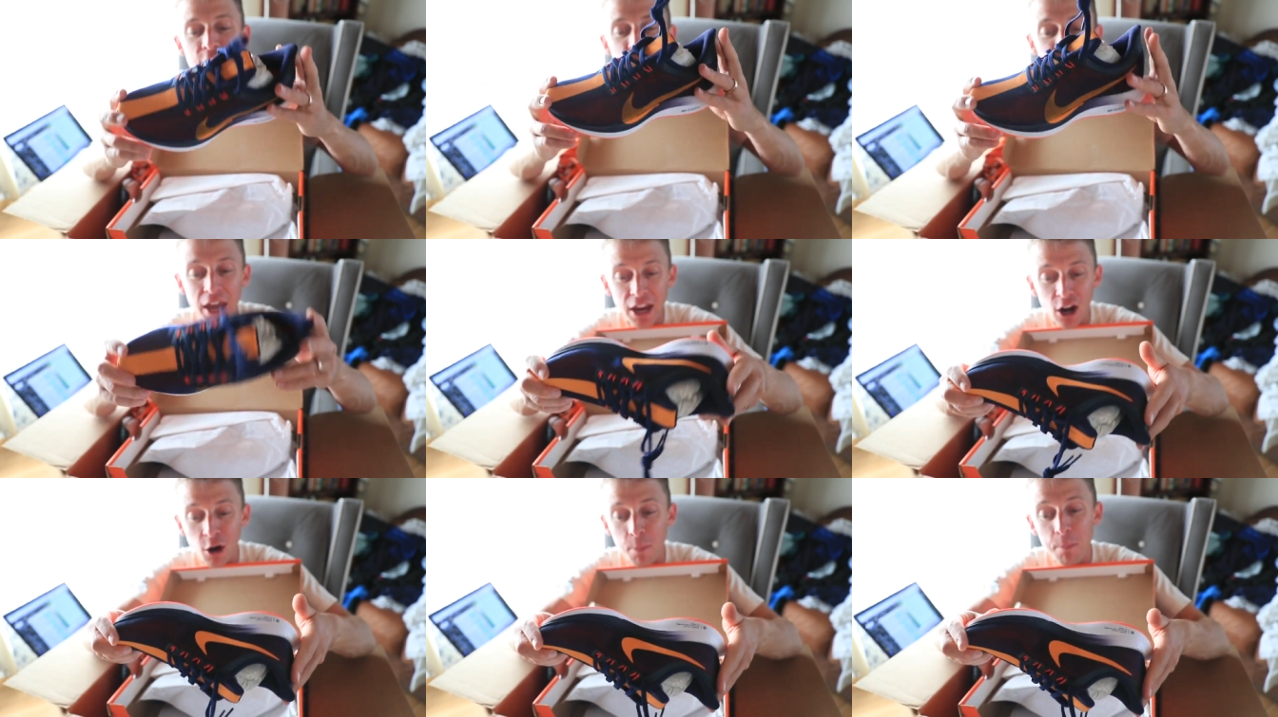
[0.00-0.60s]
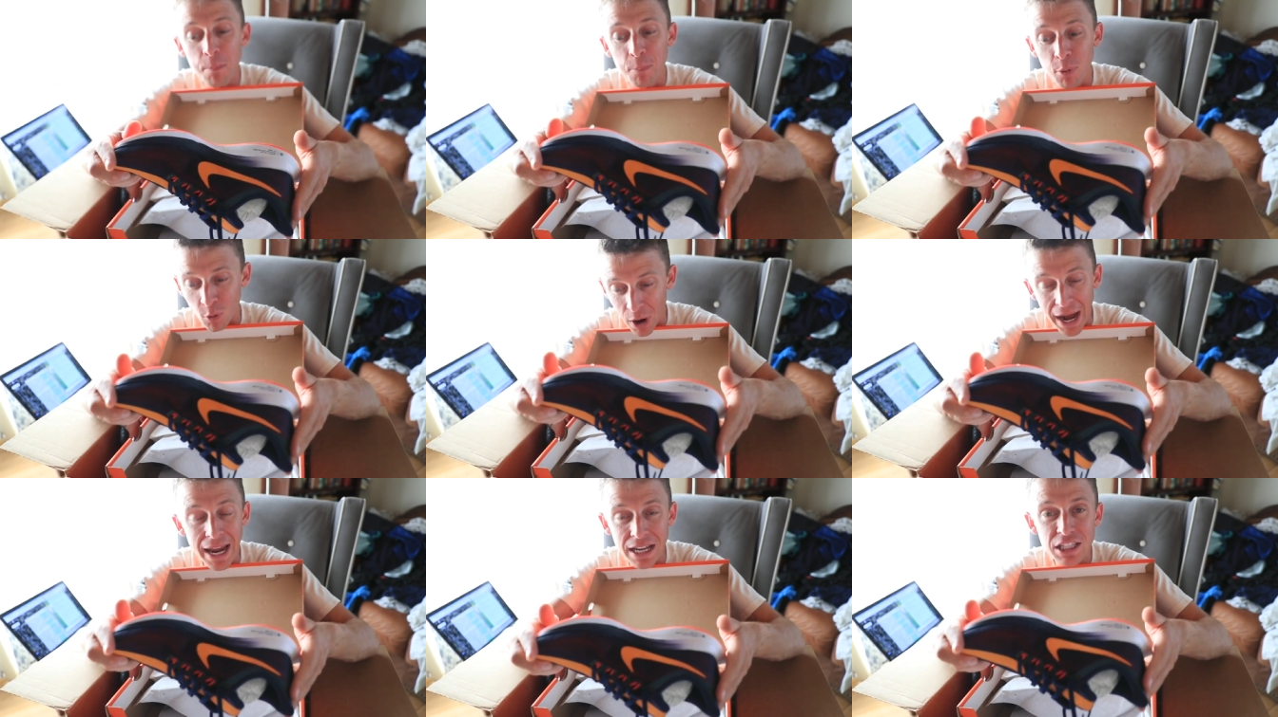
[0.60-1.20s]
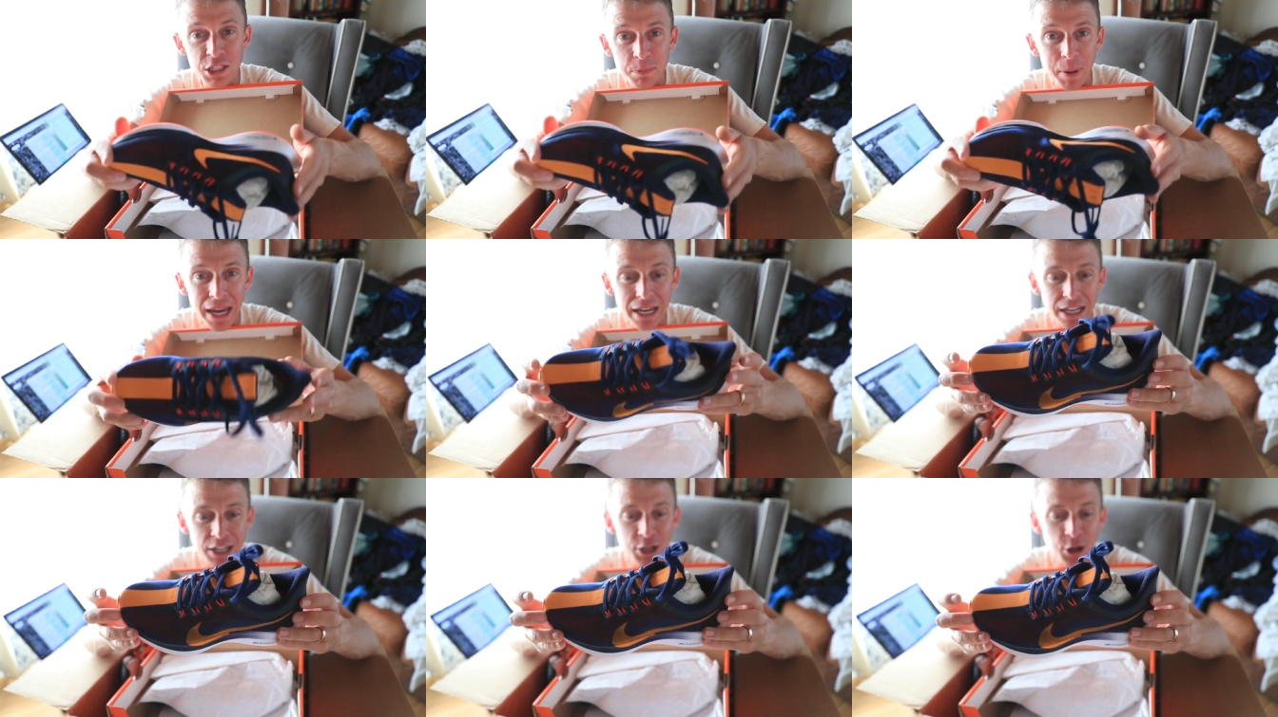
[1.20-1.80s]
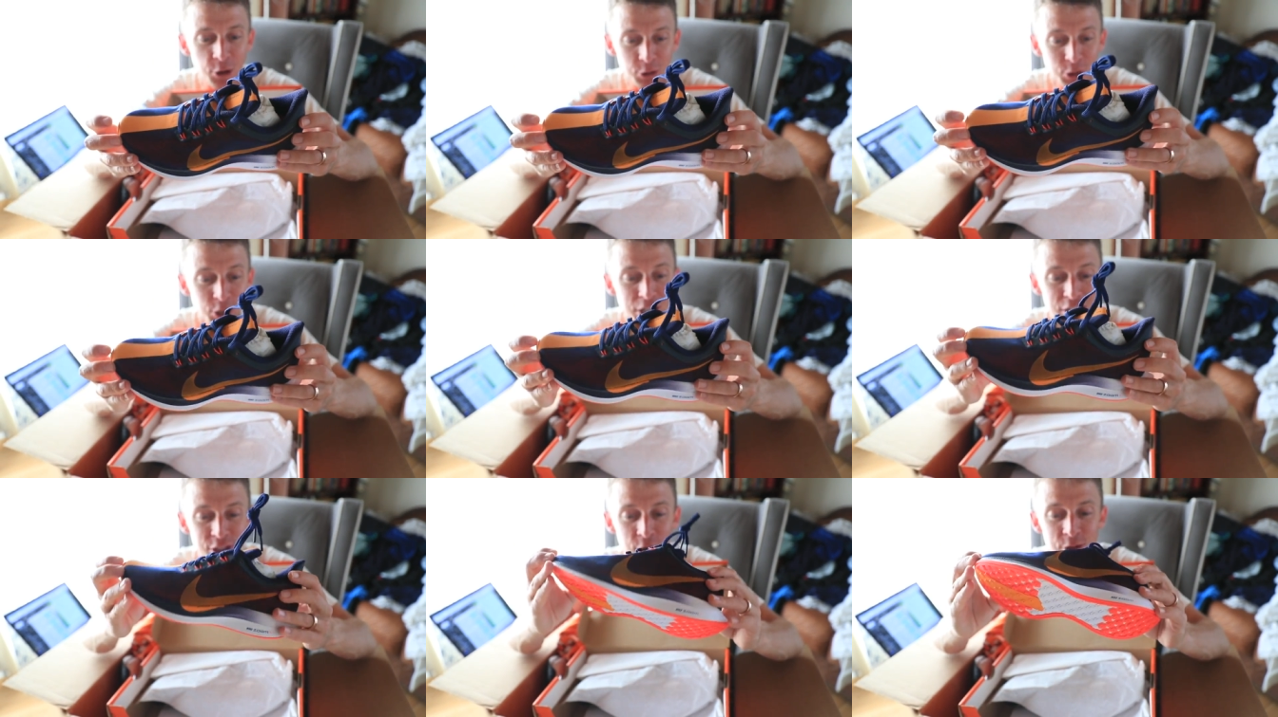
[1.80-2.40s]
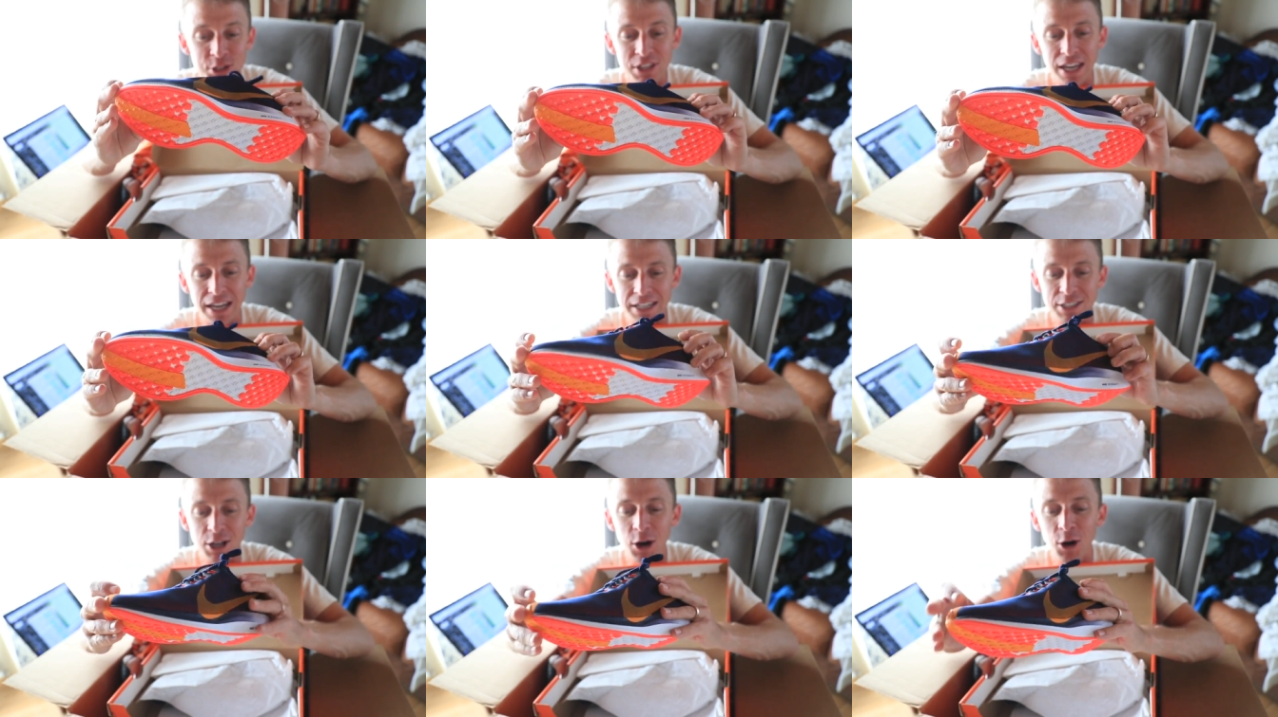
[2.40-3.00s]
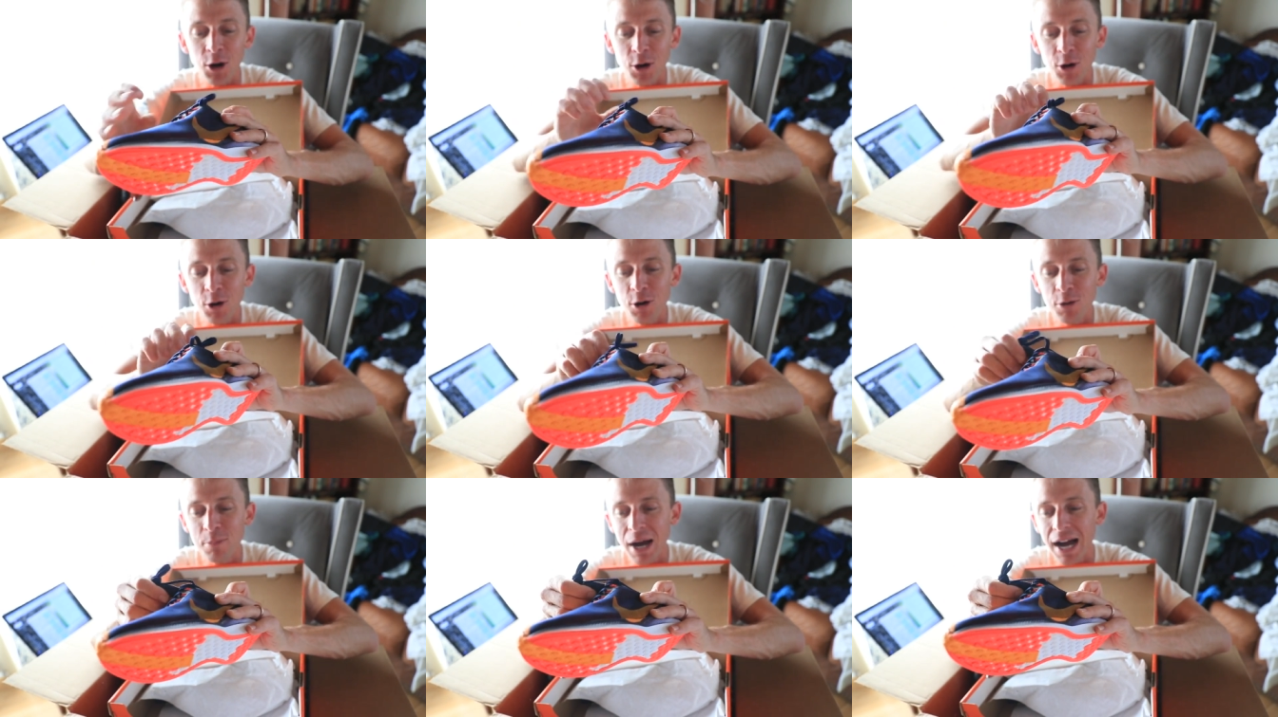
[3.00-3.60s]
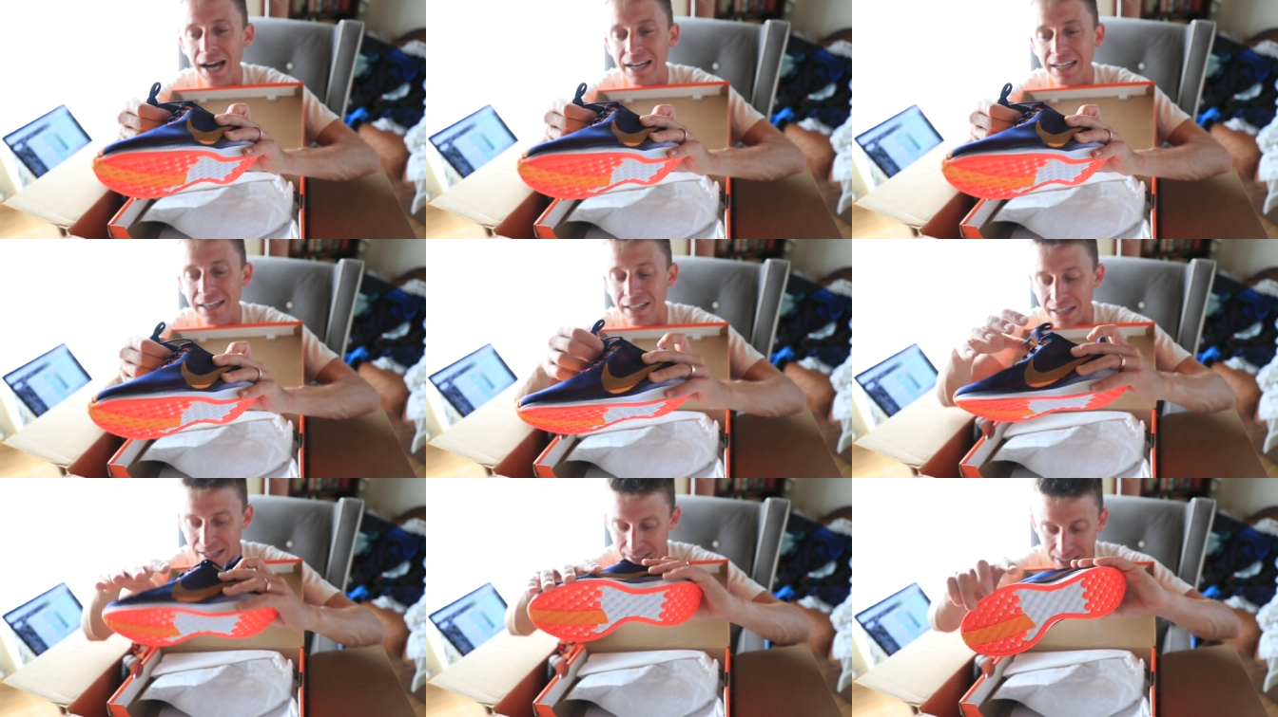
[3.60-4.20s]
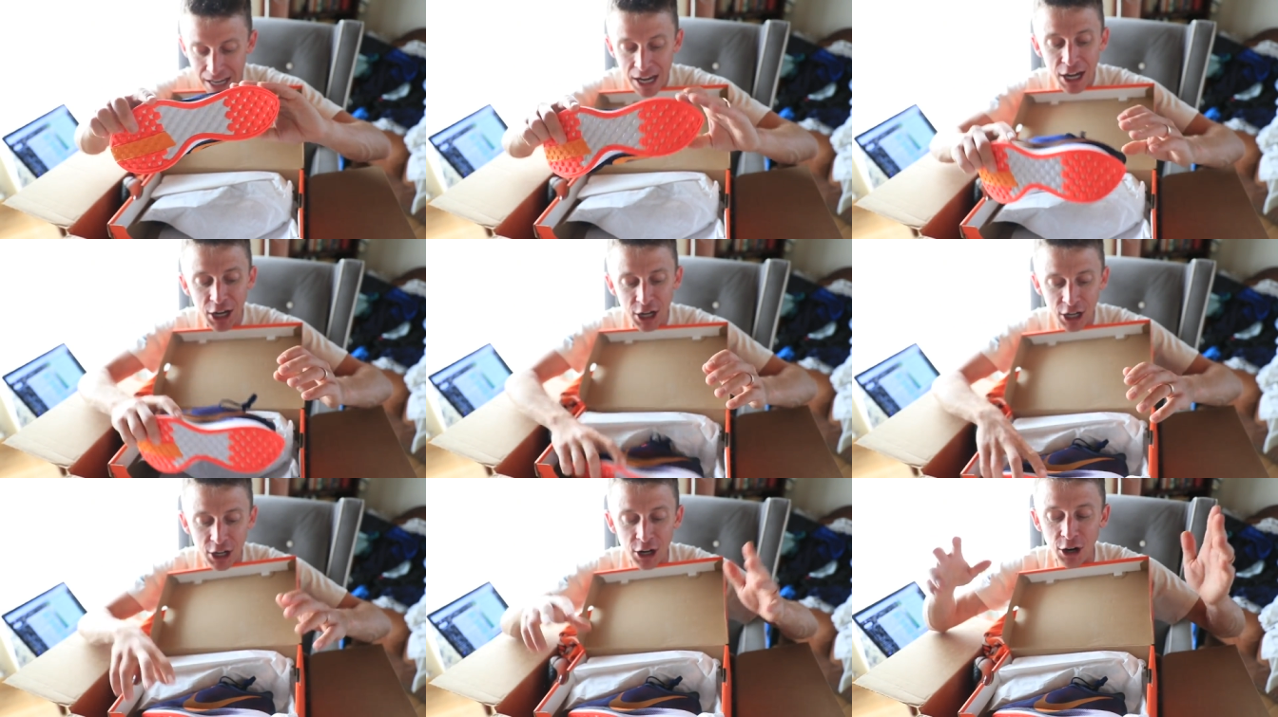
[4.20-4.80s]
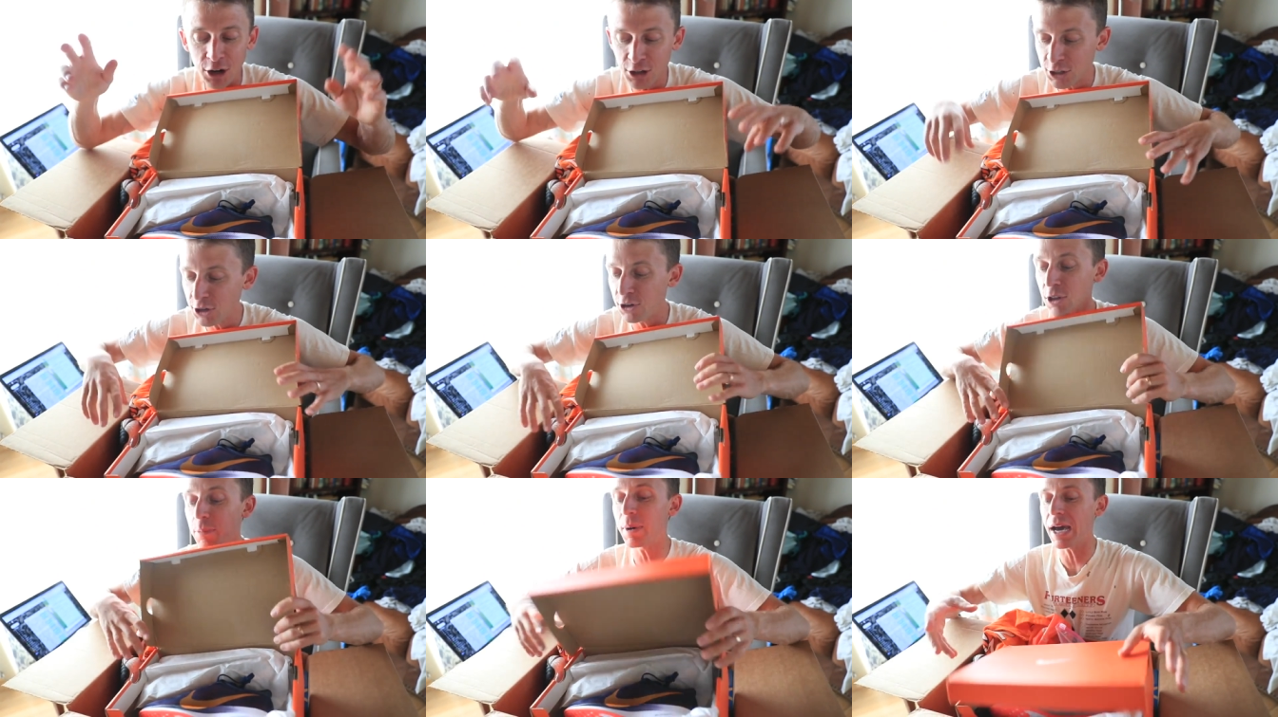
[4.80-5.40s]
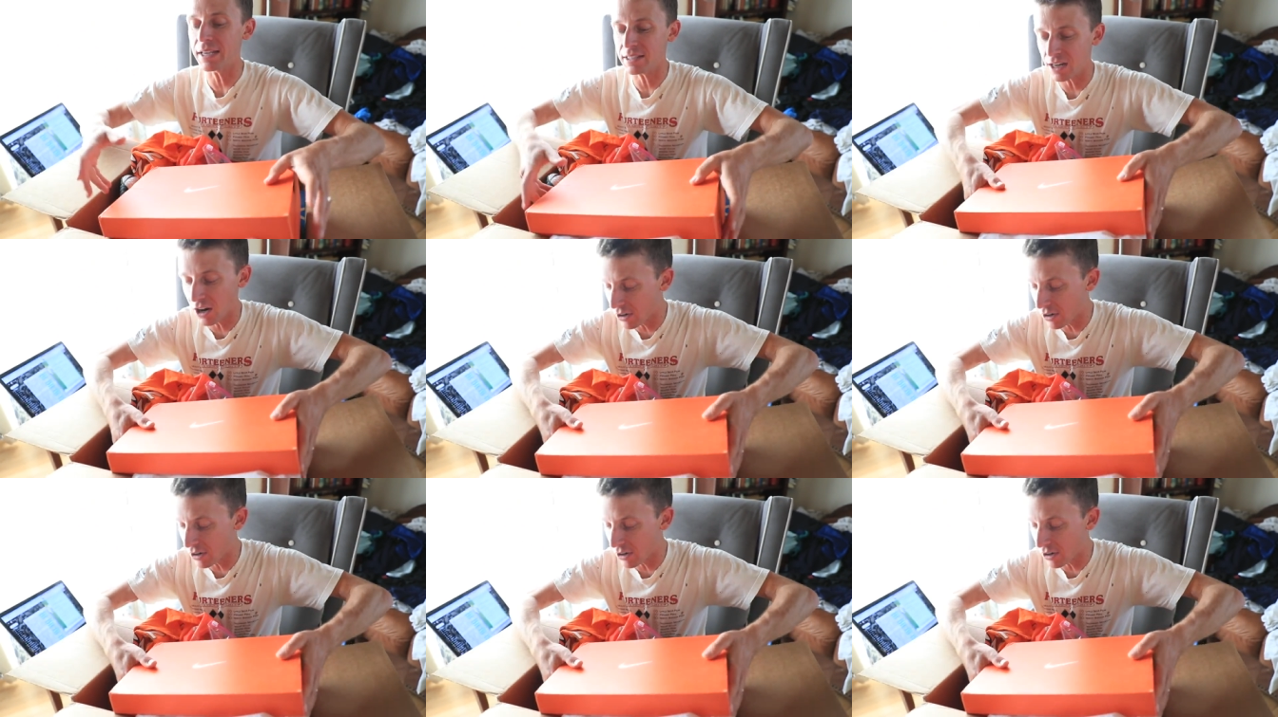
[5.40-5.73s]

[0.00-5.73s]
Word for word: They are brand spanking new. Look at those things. Oh my goodness. Kurt, you're the best.